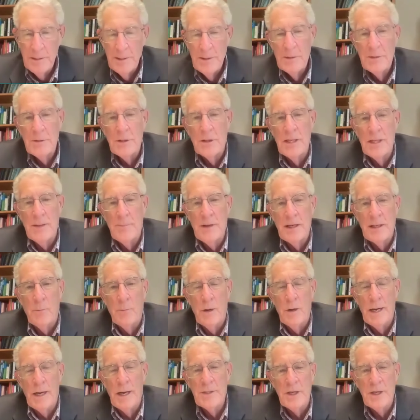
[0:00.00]
So they better
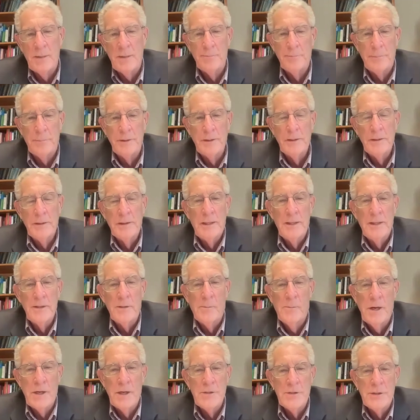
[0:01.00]
wise up.
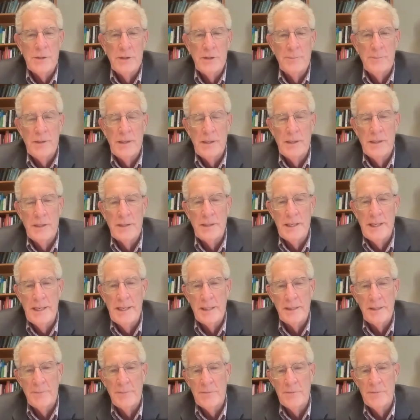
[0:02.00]
Otherwise, you're going to be on the
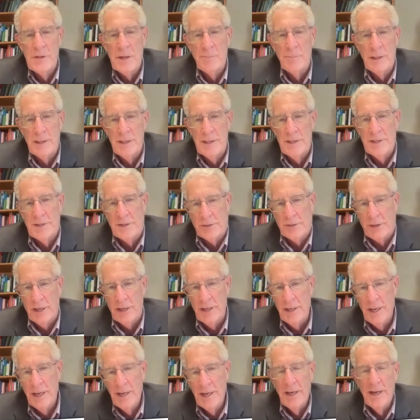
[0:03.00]
end of somebody's
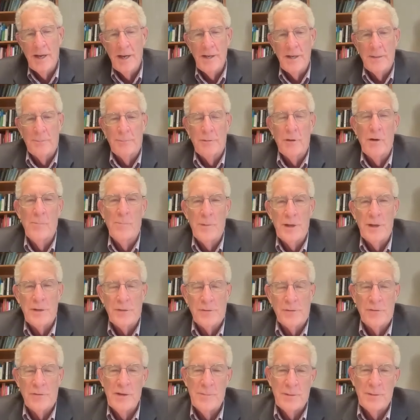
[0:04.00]
inappropriate
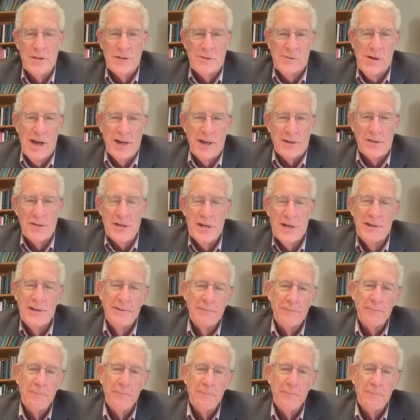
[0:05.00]
treatment strategy.